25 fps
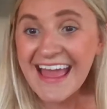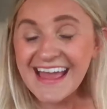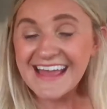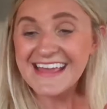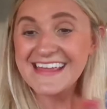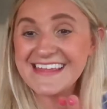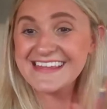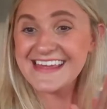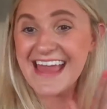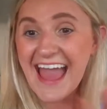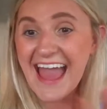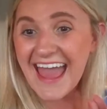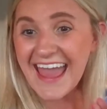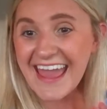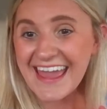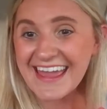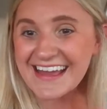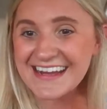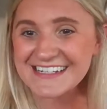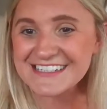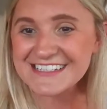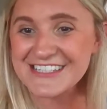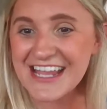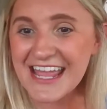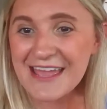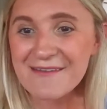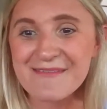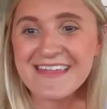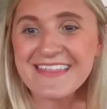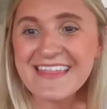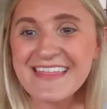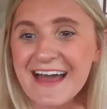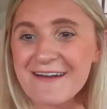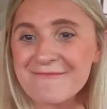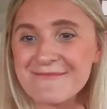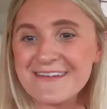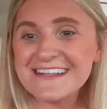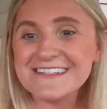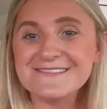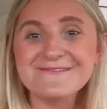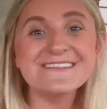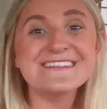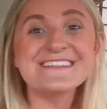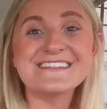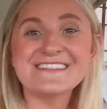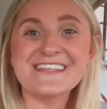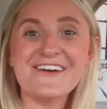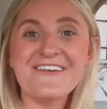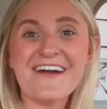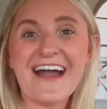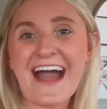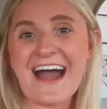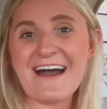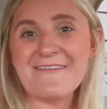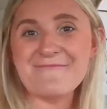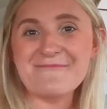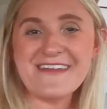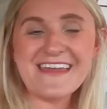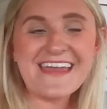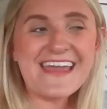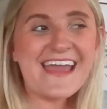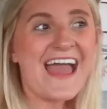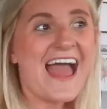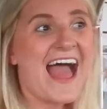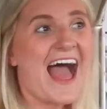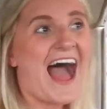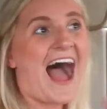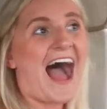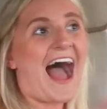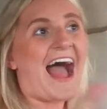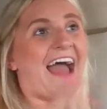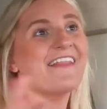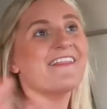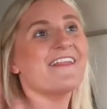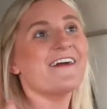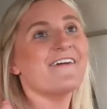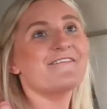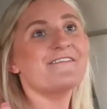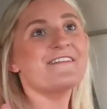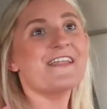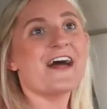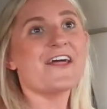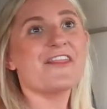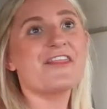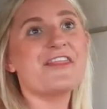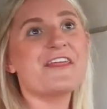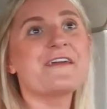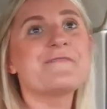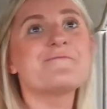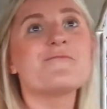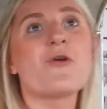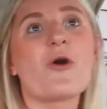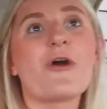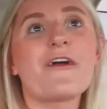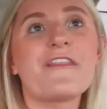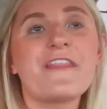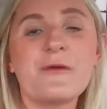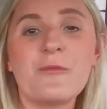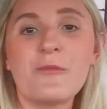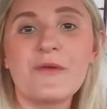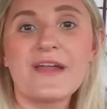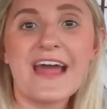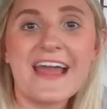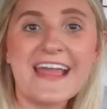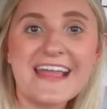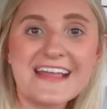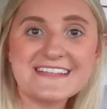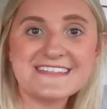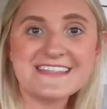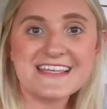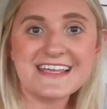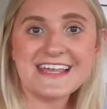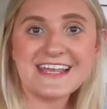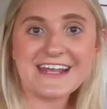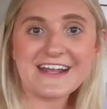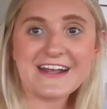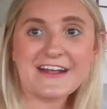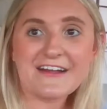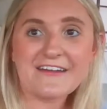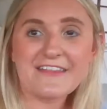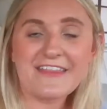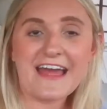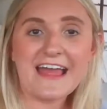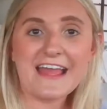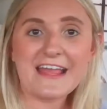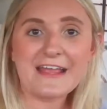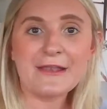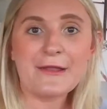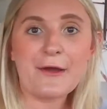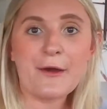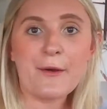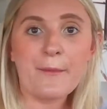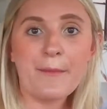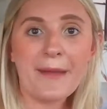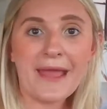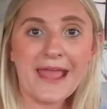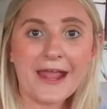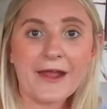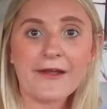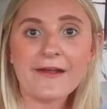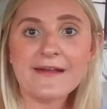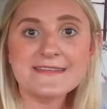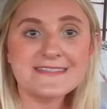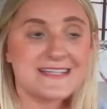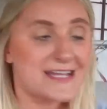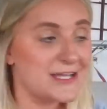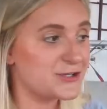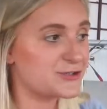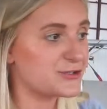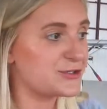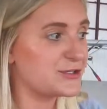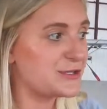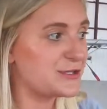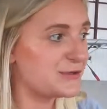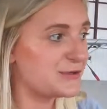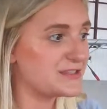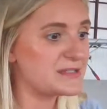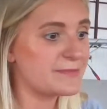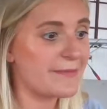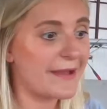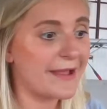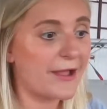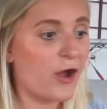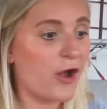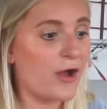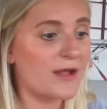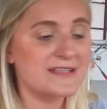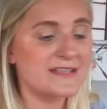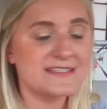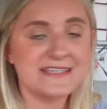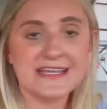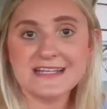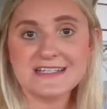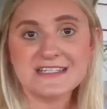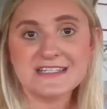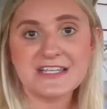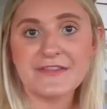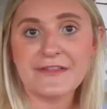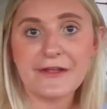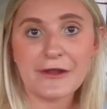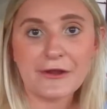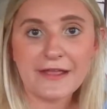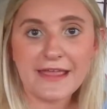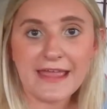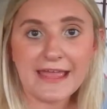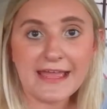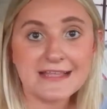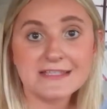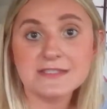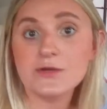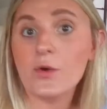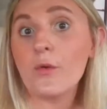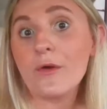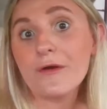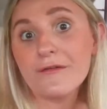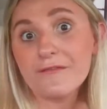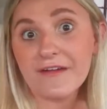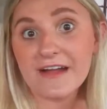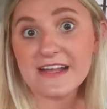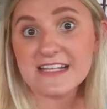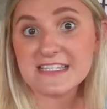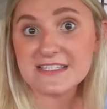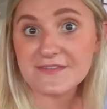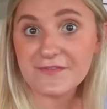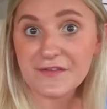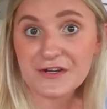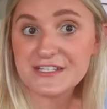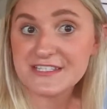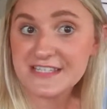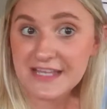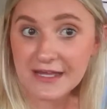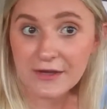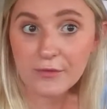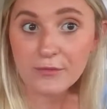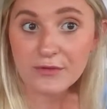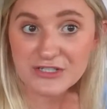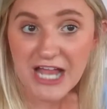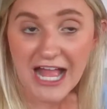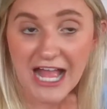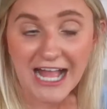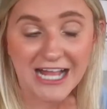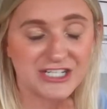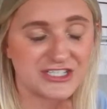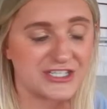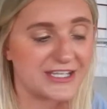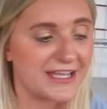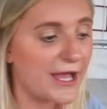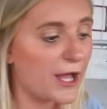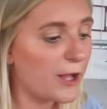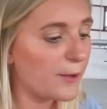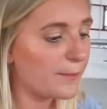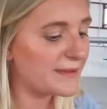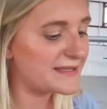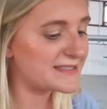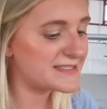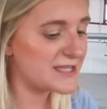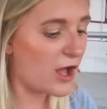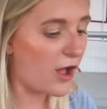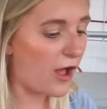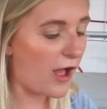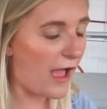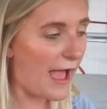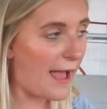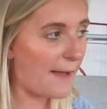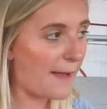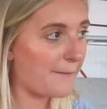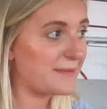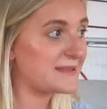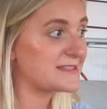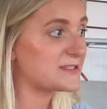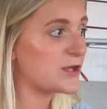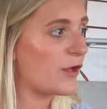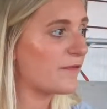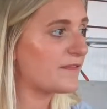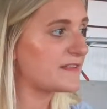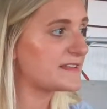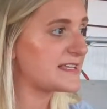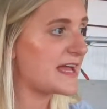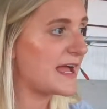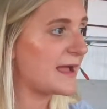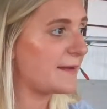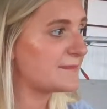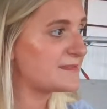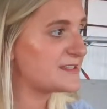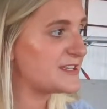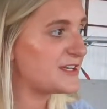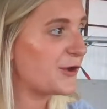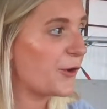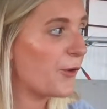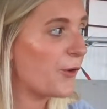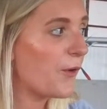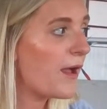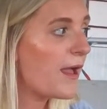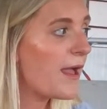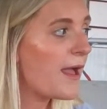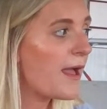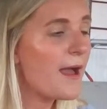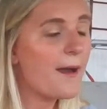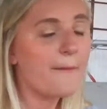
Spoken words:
Yay, Jamie, that makes me so happy. I love nothing more than when I get to hear that, parents introduced my content to their kids or vice versa, which actually happens all the time too.